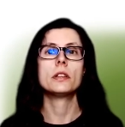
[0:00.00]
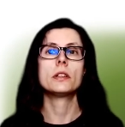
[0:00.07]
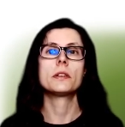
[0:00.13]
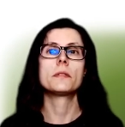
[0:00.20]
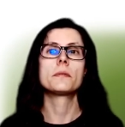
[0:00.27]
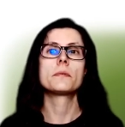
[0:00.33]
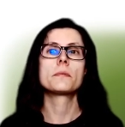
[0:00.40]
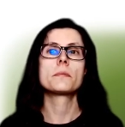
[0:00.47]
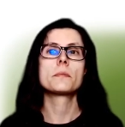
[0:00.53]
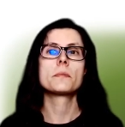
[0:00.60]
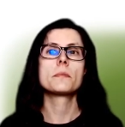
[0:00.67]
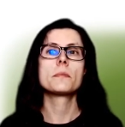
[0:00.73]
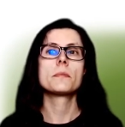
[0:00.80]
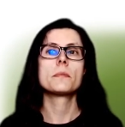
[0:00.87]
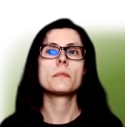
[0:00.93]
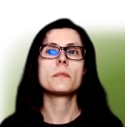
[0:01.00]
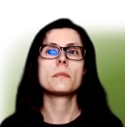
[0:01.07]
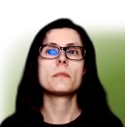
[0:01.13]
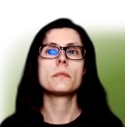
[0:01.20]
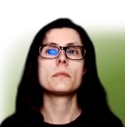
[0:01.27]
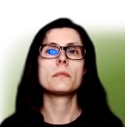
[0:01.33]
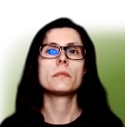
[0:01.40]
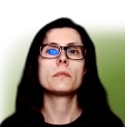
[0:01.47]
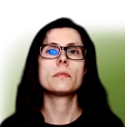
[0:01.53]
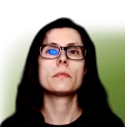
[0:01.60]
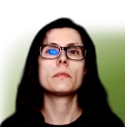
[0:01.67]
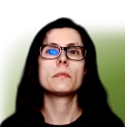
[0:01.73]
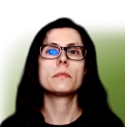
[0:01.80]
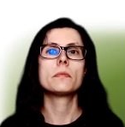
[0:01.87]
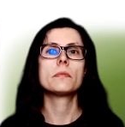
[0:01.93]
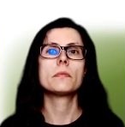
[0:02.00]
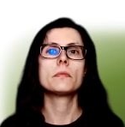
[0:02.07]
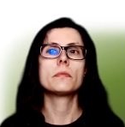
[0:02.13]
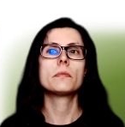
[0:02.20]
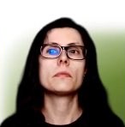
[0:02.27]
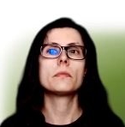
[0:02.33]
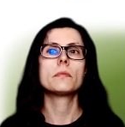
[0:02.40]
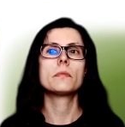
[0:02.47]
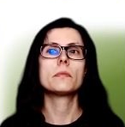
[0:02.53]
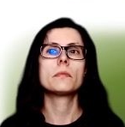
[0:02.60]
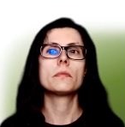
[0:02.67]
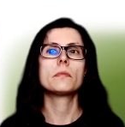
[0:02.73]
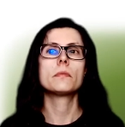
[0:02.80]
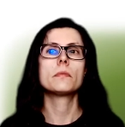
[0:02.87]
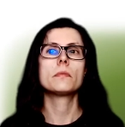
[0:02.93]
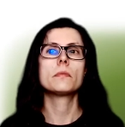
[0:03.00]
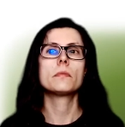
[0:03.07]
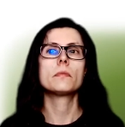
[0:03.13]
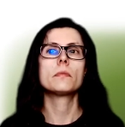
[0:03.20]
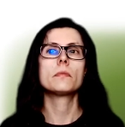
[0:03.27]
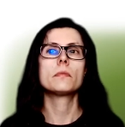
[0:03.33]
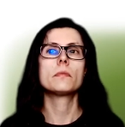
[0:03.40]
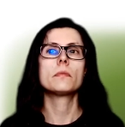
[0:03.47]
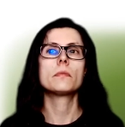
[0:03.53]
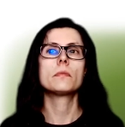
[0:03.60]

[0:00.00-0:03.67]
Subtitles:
[no speech]